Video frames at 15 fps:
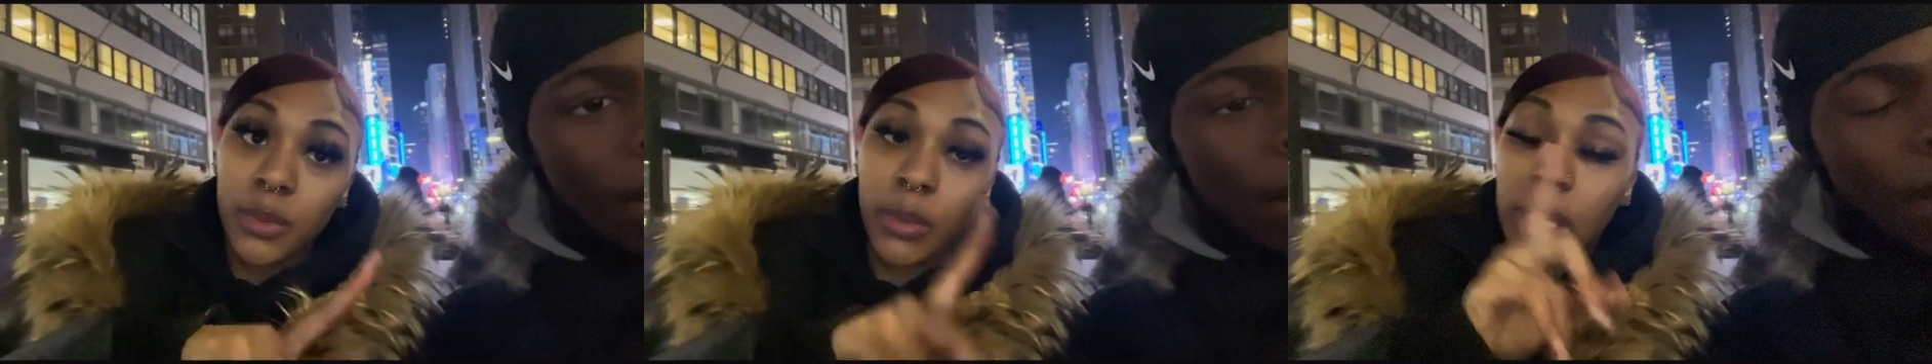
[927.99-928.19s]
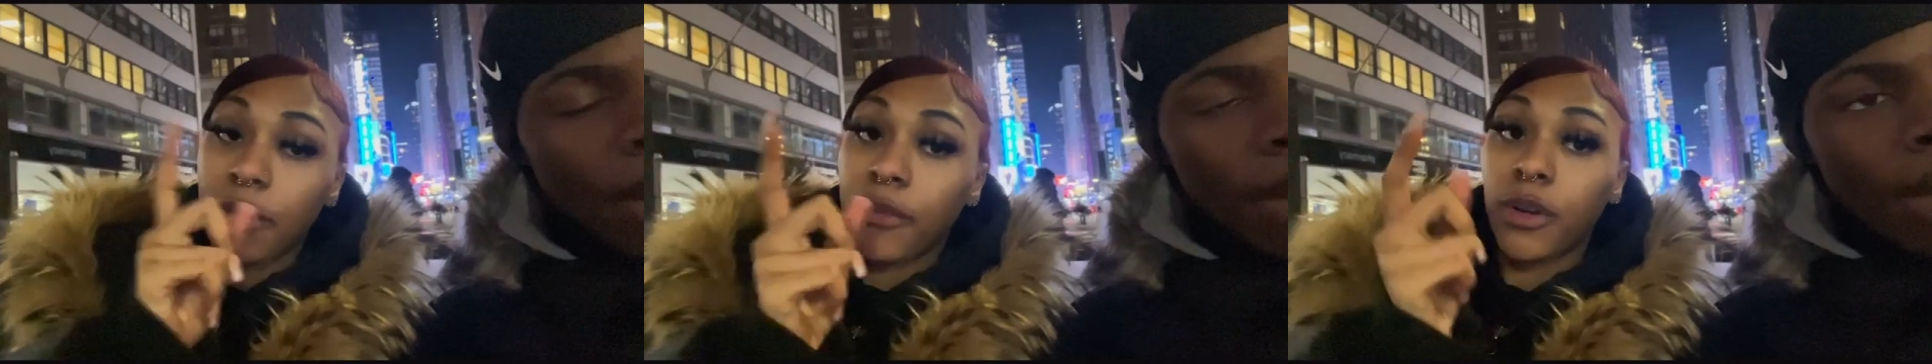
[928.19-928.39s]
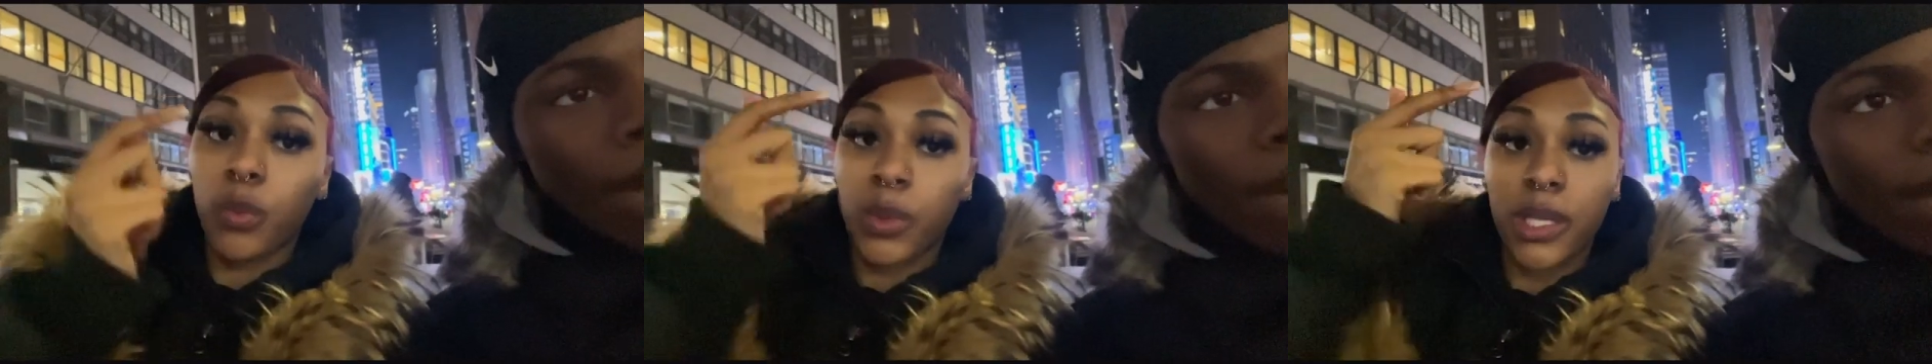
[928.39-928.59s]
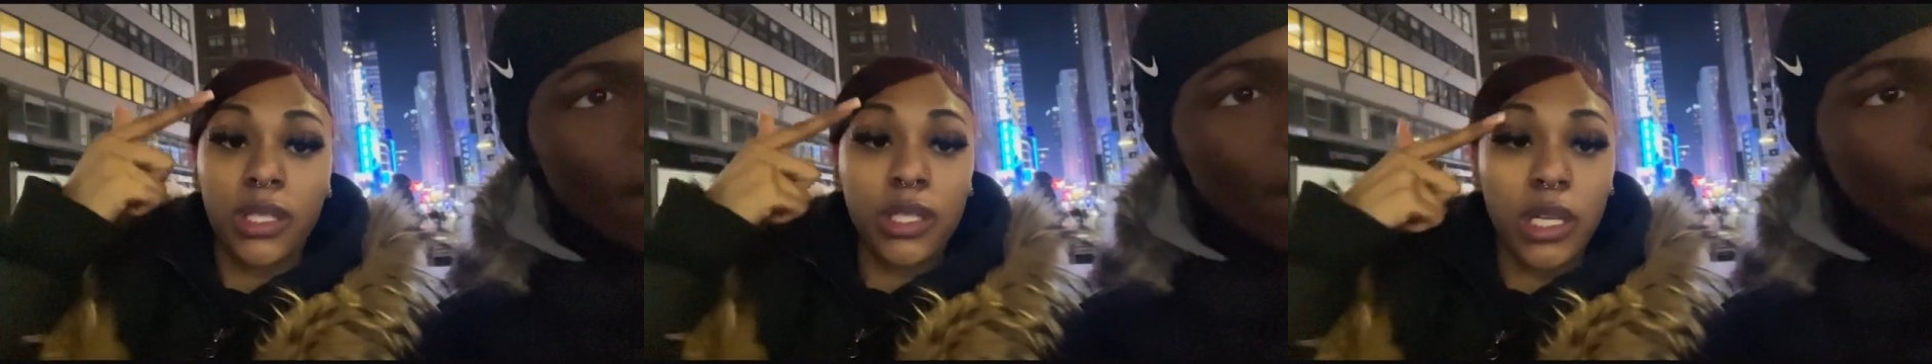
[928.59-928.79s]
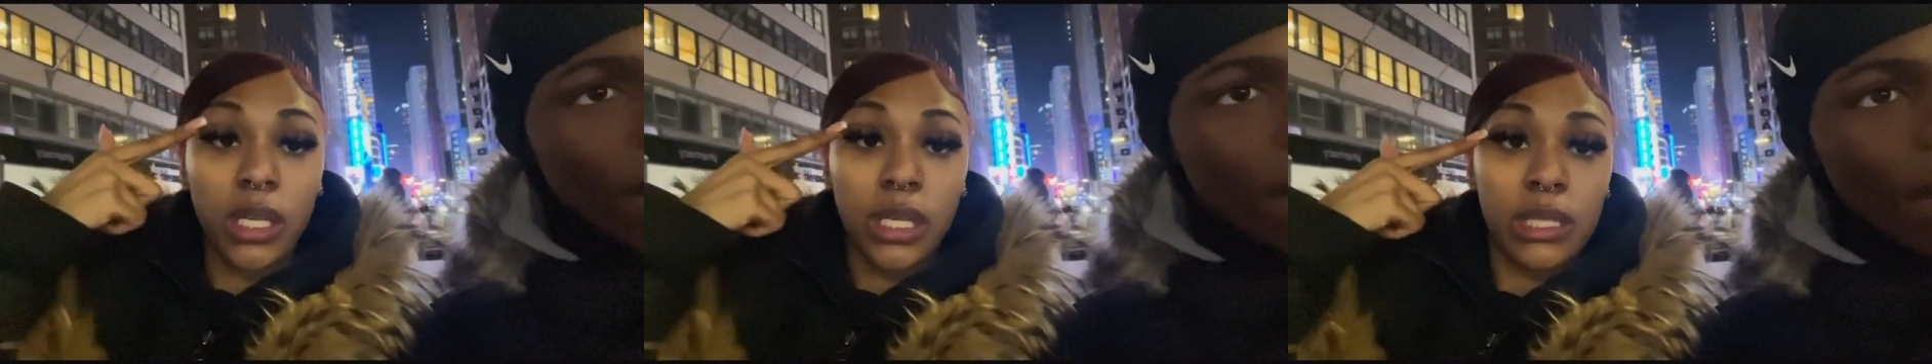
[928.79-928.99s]
Whatever the week's
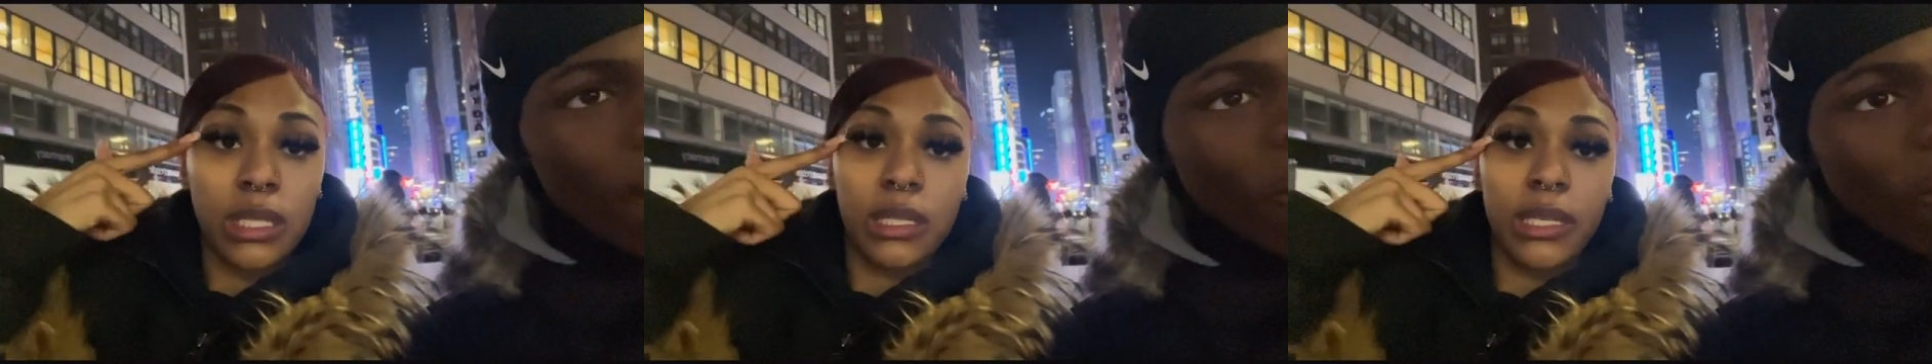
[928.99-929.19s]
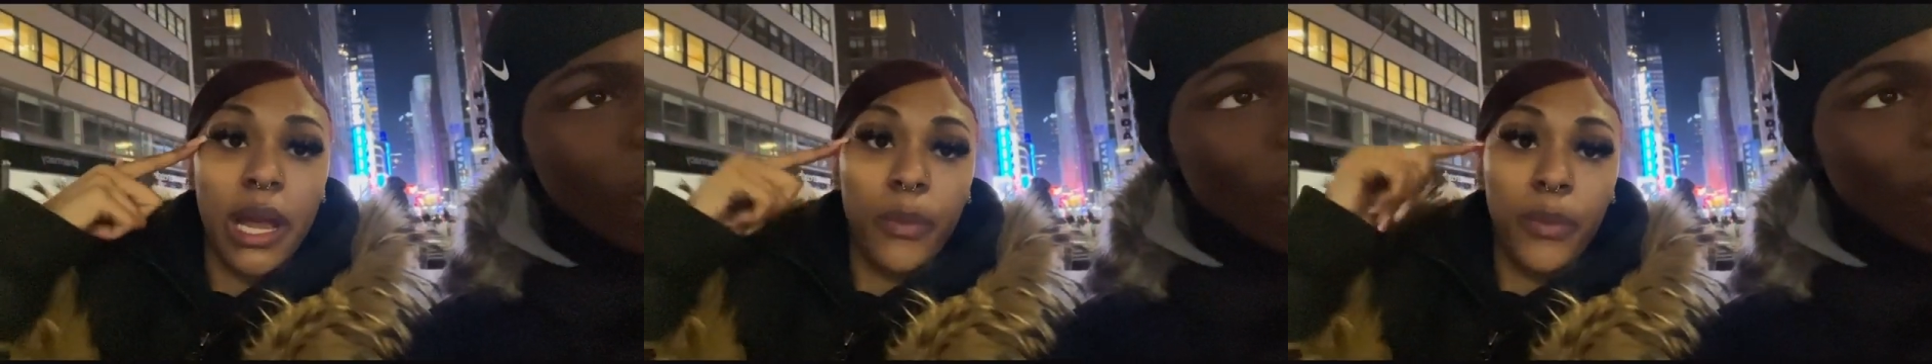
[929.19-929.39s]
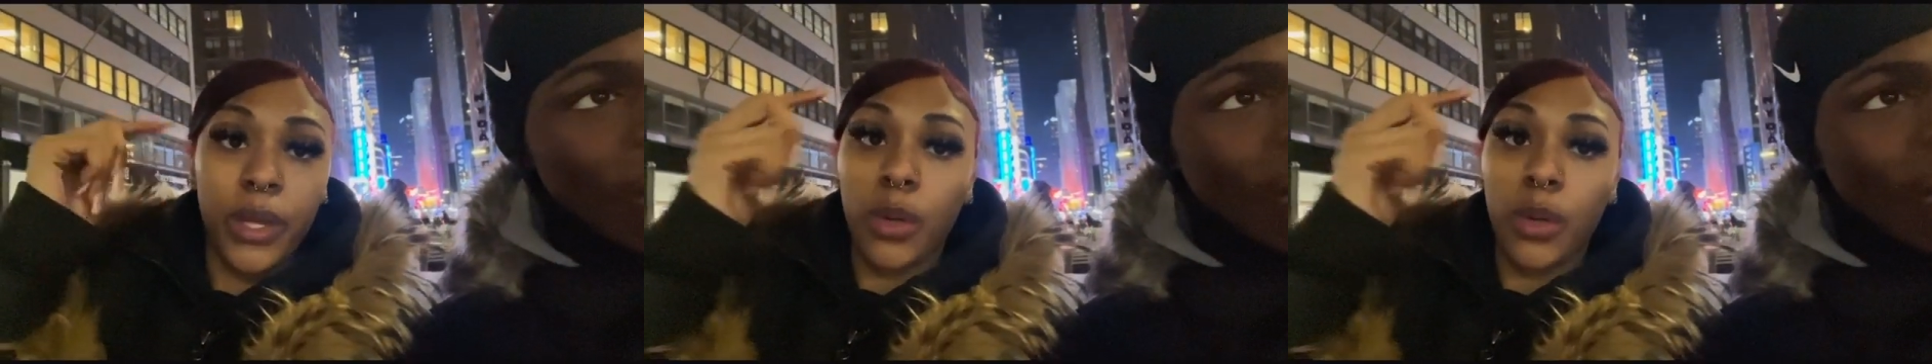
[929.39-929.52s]
cookies is that